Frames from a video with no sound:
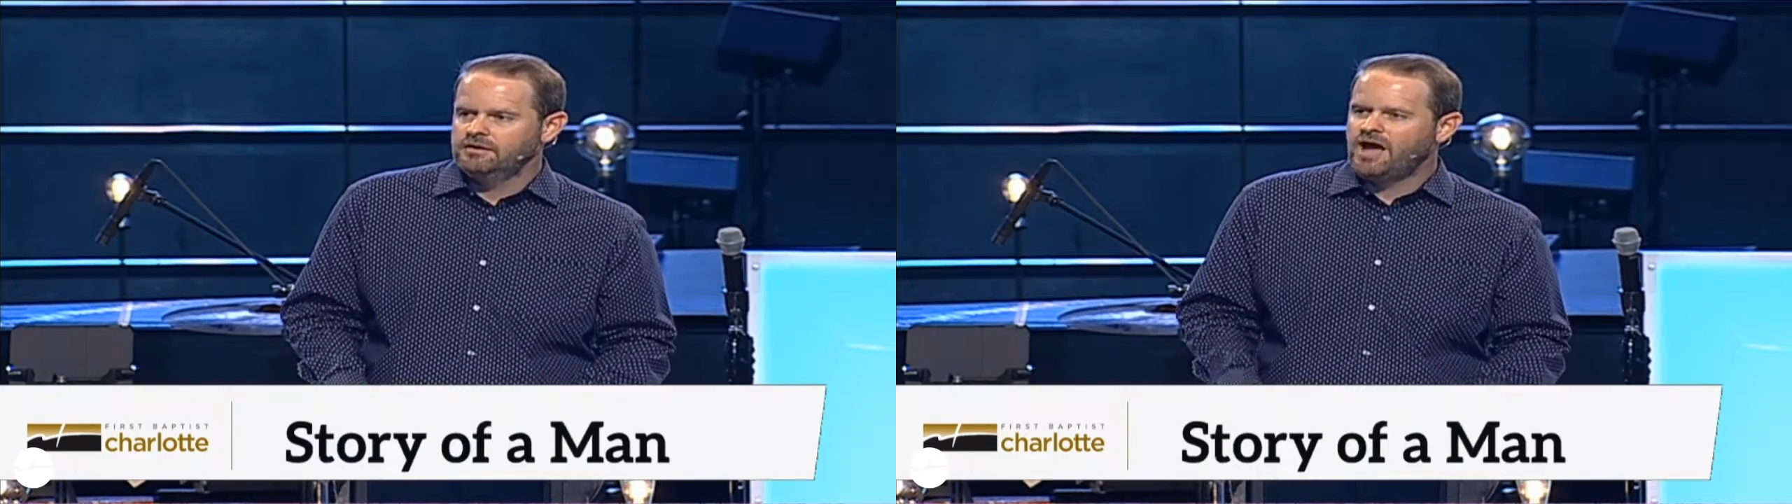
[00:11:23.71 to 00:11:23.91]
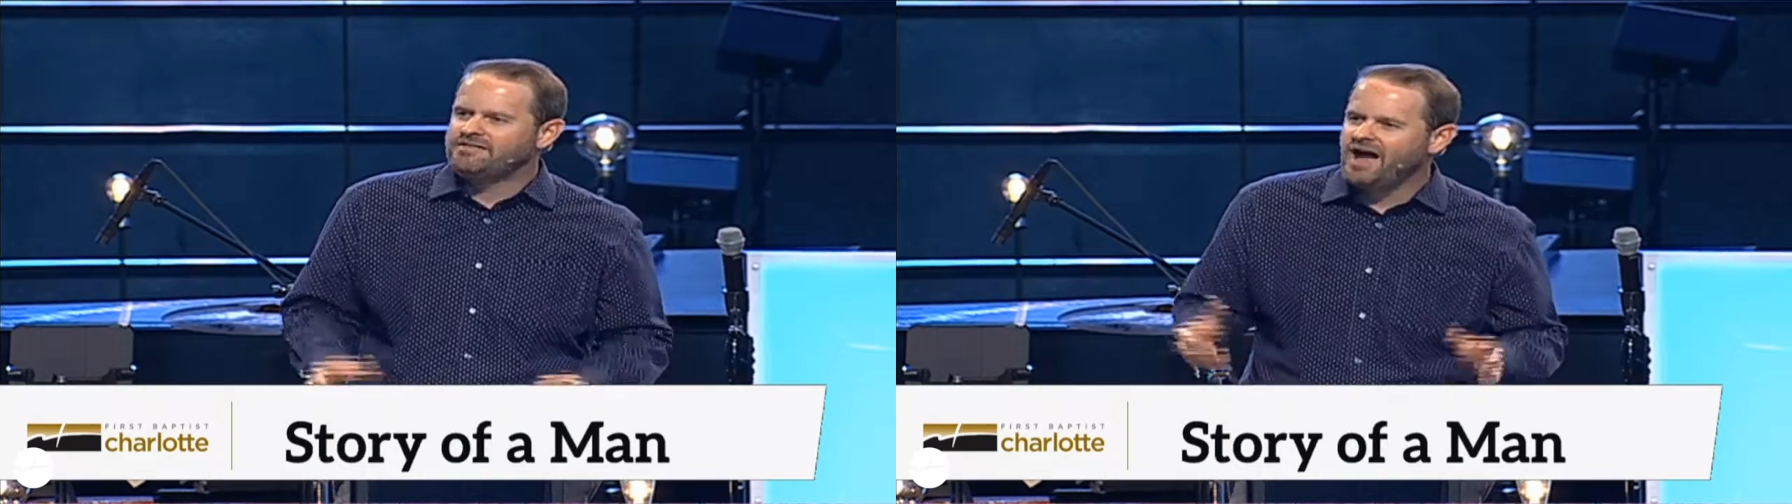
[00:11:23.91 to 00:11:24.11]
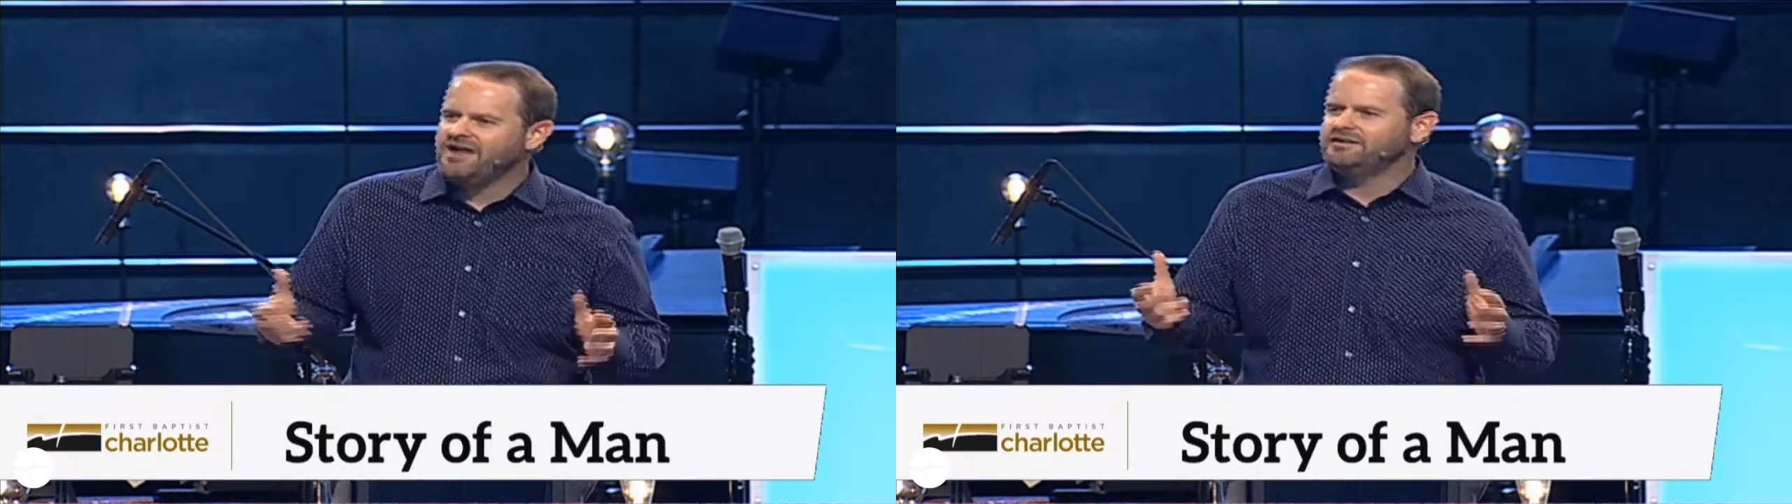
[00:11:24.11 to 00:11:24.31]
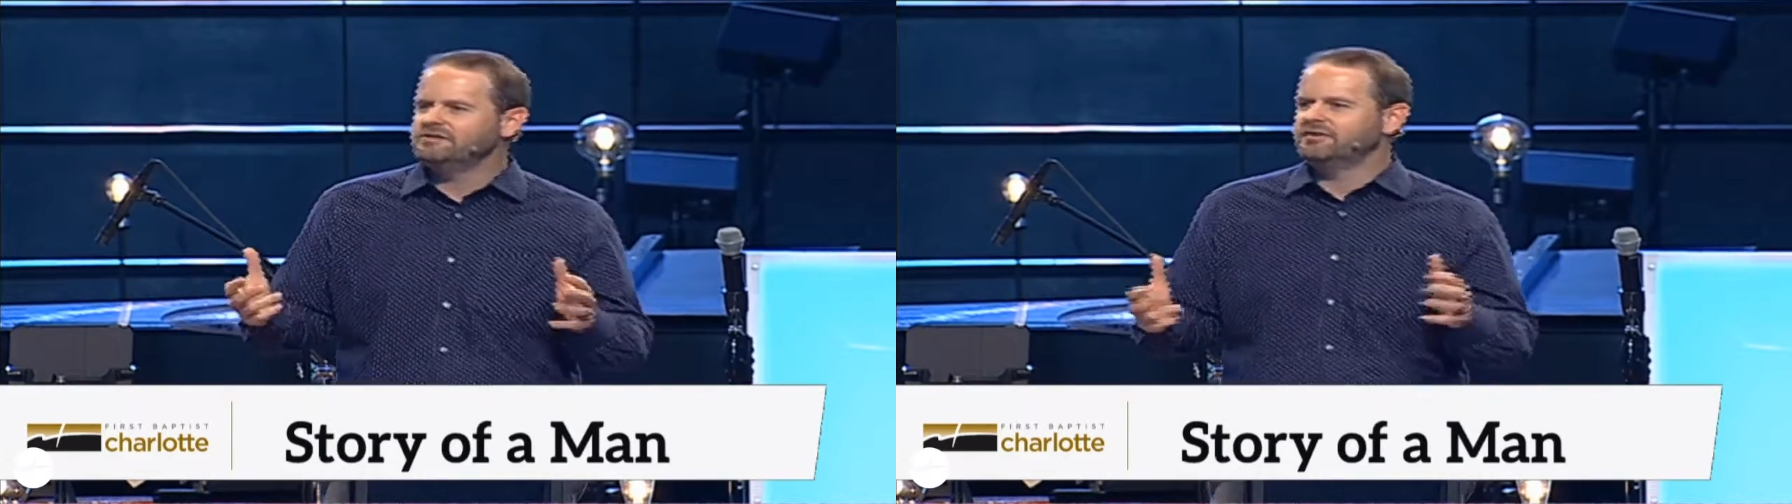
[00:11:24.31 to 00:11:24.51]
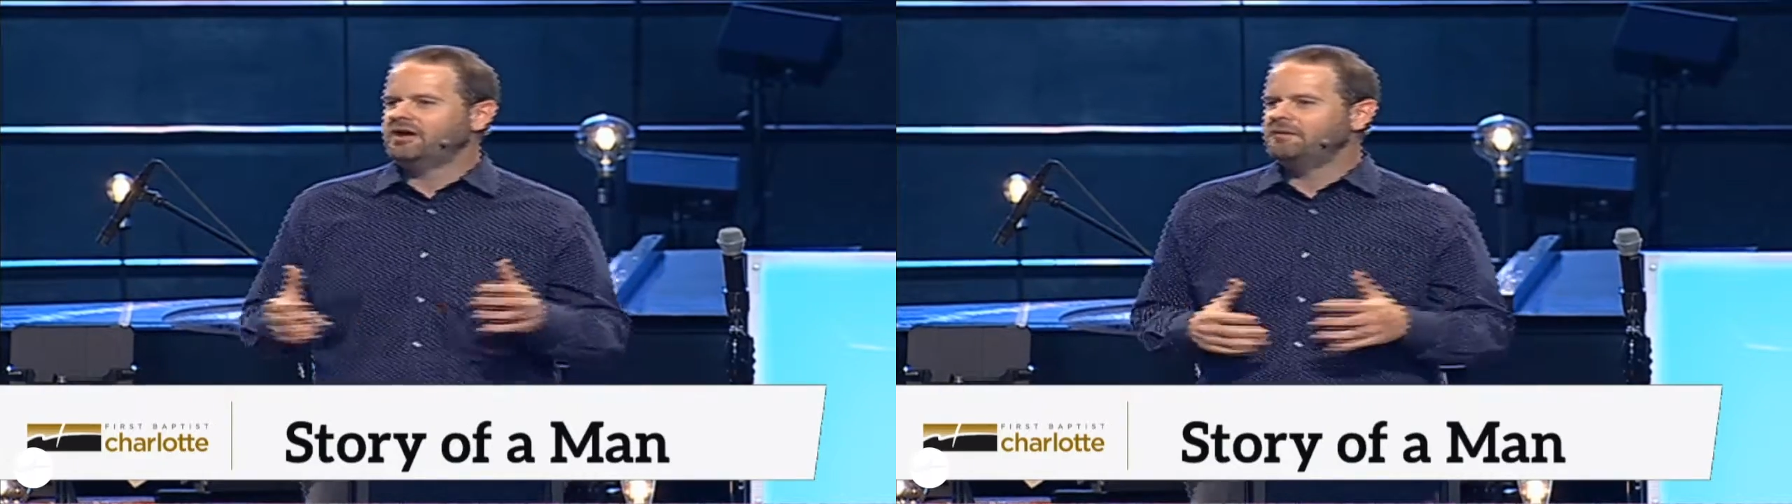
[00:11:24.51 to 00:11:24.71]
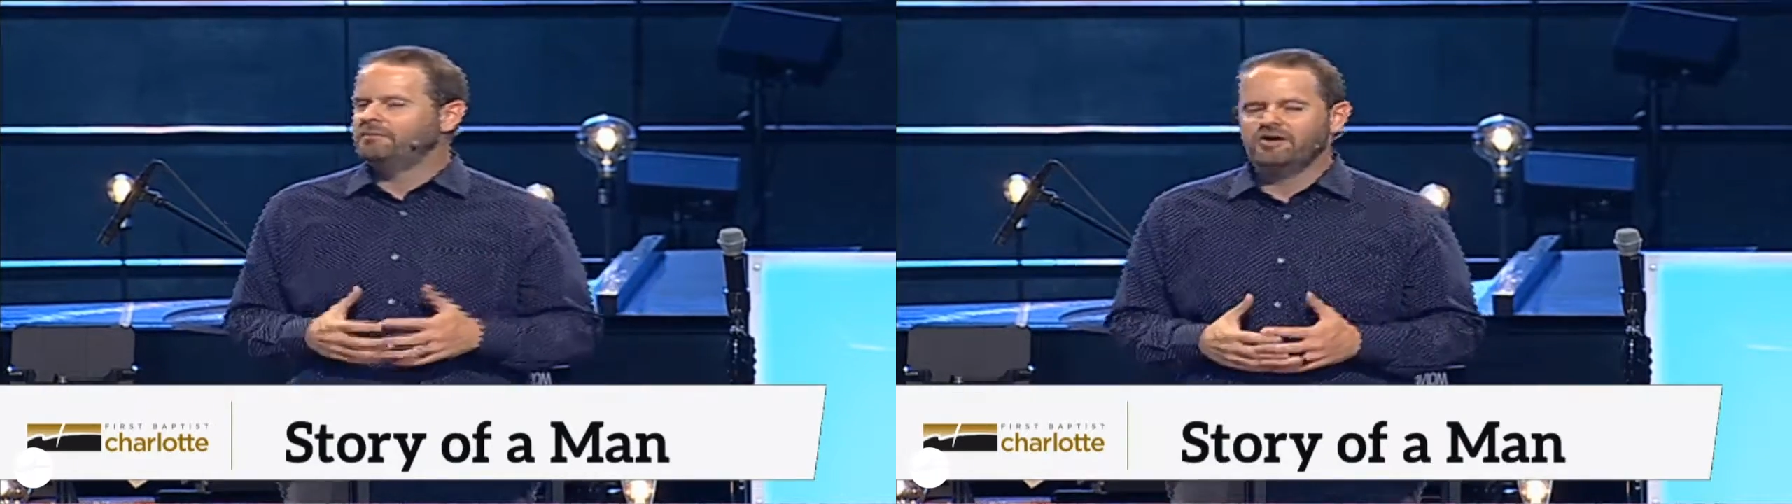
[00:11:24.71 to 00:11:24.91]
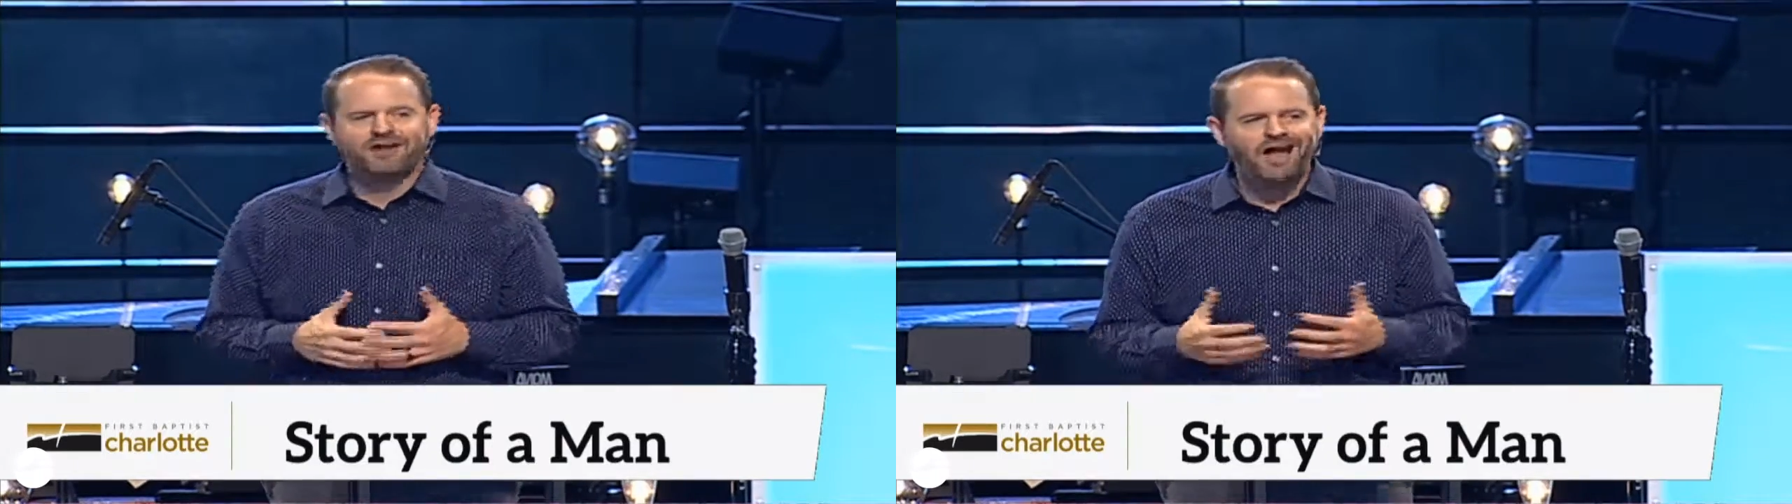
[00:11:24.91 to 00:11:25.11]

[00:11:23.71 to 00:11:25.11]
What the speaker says: Now, the idea of a cupbearer